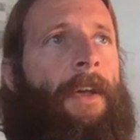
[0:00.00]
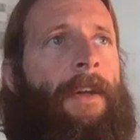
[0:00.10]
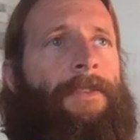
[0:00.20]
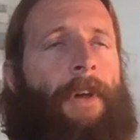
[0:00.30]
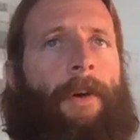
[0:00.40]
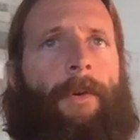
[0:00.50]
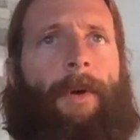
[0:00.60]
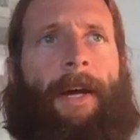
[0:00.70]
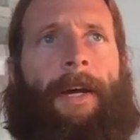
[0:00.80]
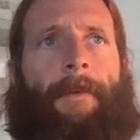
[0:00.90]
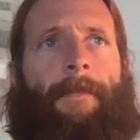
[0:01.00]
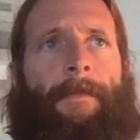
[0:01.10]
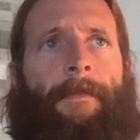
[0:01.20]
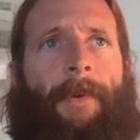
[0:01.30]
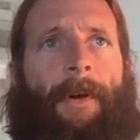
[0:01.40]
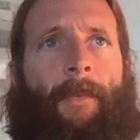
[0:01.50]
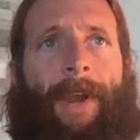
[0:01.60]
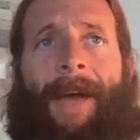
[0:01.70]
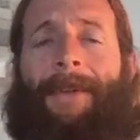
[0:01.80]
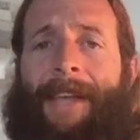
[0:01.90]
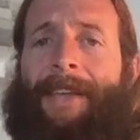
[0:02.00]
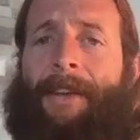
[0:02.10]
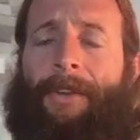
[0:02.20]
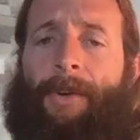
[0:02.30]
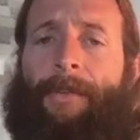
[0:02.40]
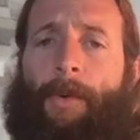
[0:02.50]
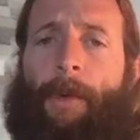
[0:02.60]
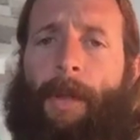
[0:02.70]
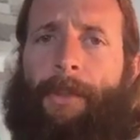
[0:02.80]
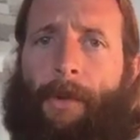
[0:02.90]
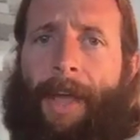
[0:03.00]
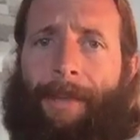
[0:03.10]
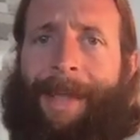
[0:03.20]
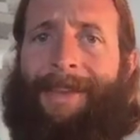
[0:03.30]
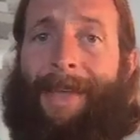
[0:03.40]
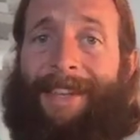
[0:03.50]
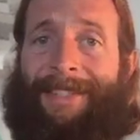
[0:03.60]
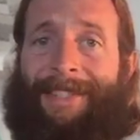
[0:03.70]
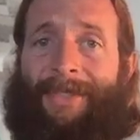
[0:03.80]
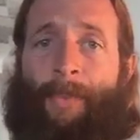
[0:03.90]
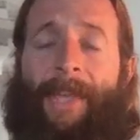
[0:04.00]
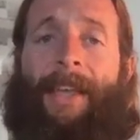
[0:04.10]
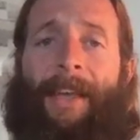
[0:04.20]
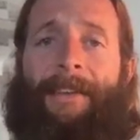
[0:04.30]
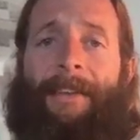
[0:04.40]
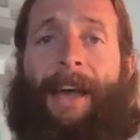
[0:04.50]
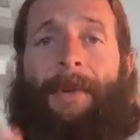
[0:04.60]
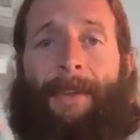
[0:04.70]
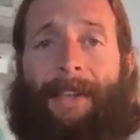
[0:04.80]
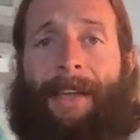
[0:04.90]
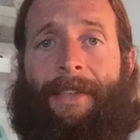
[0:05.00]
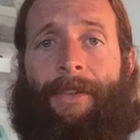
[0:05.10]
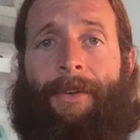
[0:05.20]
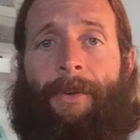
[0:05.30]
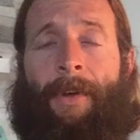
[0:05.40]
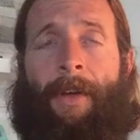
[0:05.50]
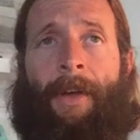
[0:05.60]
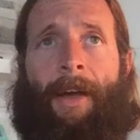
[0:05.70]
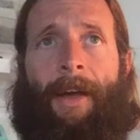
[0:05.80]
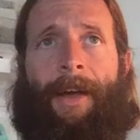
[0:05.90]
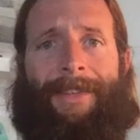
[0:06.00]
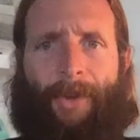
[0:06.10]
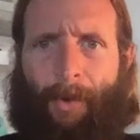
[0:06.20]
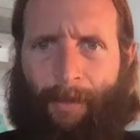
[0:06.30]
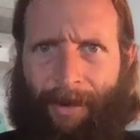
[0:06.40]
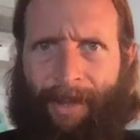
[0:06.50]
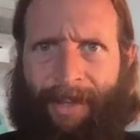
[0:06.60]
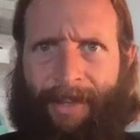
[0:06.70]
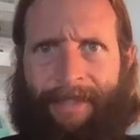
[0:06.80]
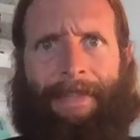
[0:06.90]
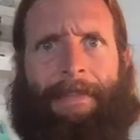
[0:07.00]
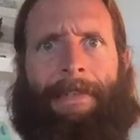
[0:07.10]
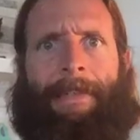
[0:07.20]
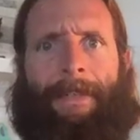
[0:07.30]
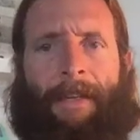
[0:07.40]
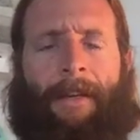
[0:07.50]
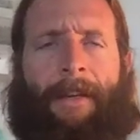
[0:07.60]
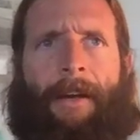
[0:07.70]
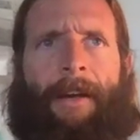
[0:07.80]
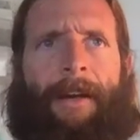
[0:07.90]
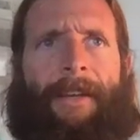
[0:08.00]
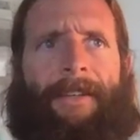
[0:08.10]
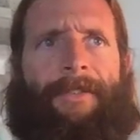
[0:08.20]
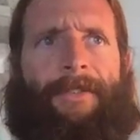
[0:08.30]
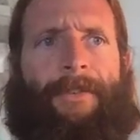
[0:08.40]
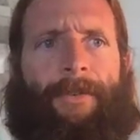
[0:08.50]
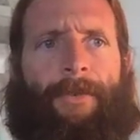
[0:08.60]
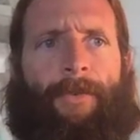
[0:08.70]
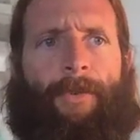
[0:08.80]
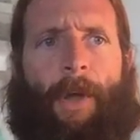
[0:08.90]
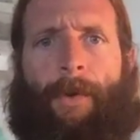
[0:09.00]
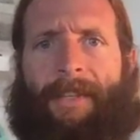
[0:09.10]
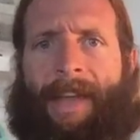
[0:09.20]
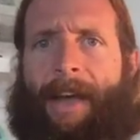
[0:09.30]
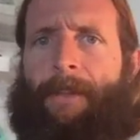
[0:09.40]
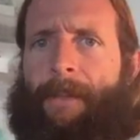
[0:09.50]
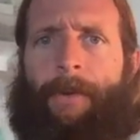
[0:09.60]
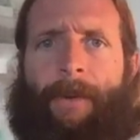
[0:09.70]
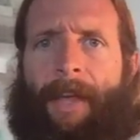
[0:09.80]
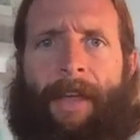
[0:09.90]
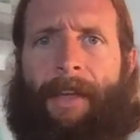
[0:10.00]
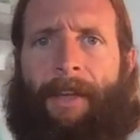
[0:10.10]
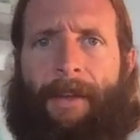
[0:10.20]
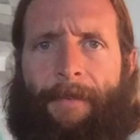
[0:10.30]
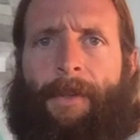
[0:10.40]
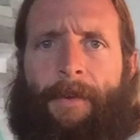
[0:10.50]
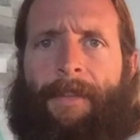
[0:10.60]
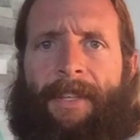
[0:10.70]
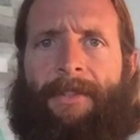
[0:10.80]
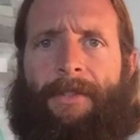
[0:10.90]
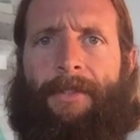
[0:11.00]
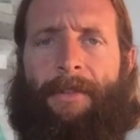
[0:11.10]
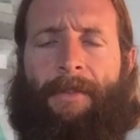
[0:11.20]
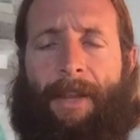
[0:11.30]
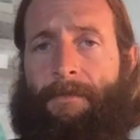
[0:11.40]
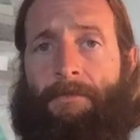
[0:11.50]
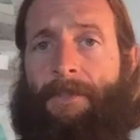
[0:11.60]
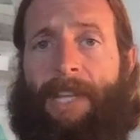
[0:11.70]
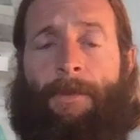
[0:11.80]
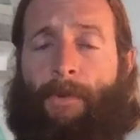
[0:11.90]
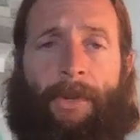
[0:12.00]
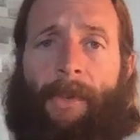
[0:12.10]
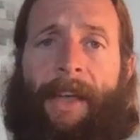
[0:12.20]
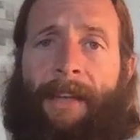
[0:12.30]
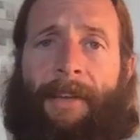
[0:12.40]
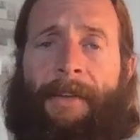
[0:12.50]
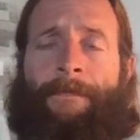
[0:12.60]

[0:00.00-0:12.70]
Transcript: So what I would like you to do if you don't have Animate is this weekend. I would like you as homework, I guess, is to go and download a few of these and see which one you like.